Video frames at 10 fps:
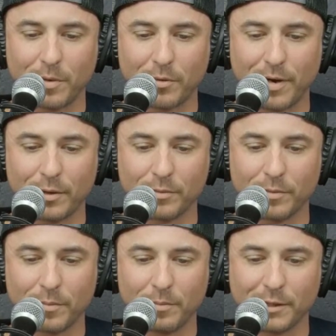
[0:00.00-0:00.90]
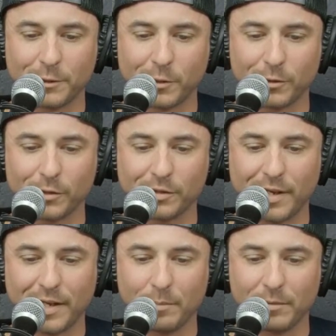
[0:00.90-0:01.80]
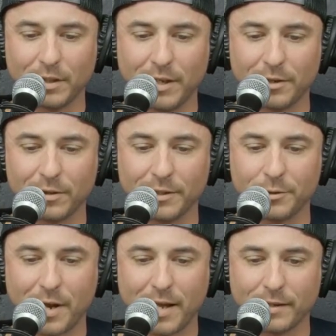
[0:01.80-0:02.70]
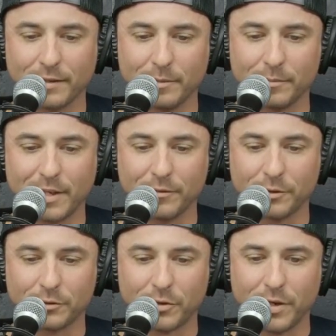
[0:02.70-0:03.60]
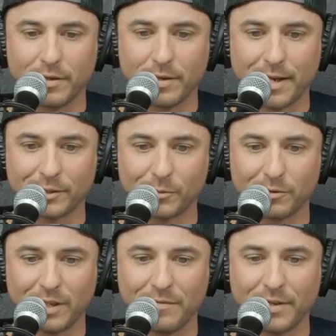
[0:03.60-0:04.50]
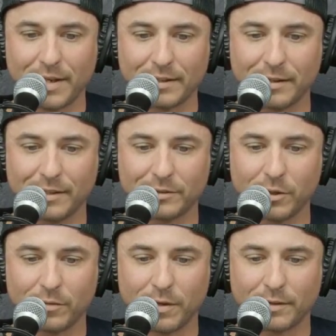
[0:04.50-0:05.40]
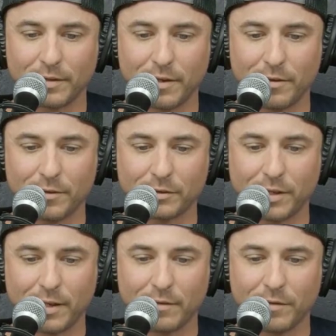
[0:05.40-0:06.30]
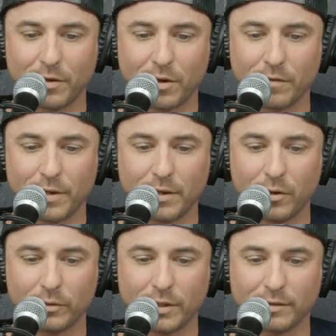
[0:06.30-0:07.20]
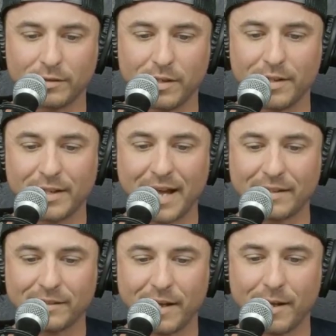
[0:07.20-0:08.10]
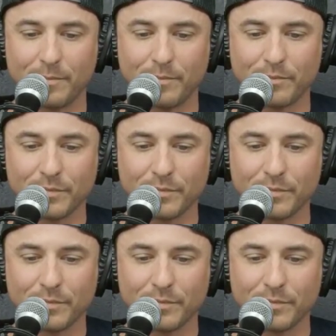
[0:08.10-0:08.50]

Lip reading: around my shoulders, and I'm literally dragging him down the street. As we're leaving, I glance over at the other side of the RV only to see the gas cap.